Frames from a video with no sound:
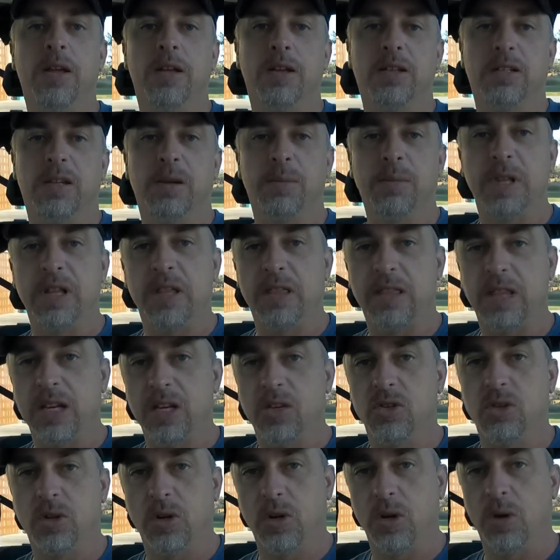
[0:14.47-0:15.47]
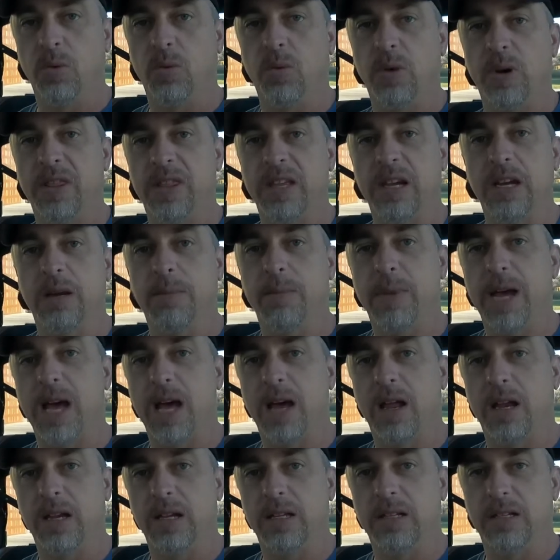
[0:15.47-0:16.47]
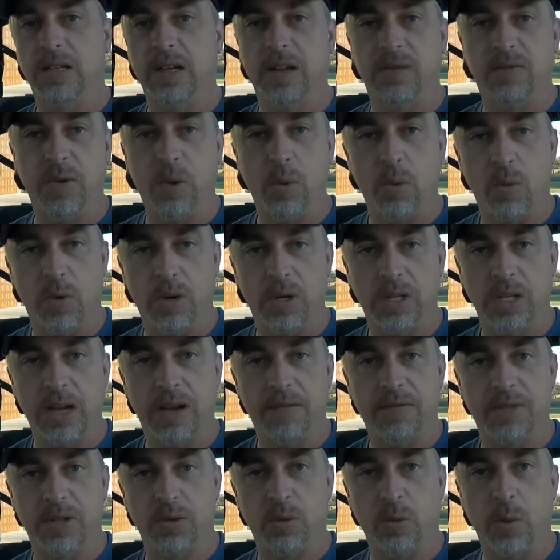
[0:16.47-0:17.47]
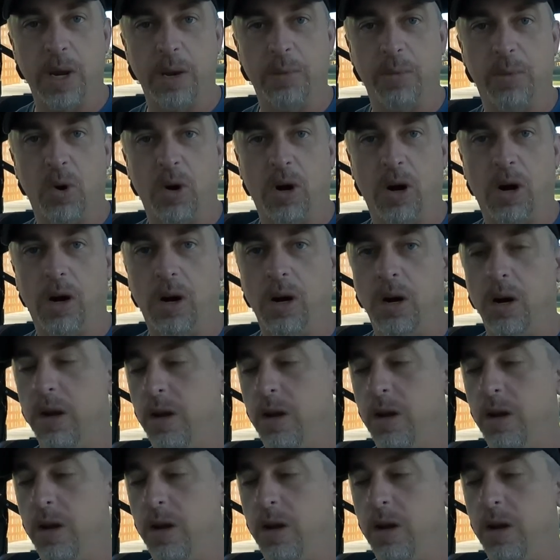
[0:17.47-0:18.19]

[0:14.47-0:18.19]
Some of the things you're going to want to think about is if you want to have a sway bar.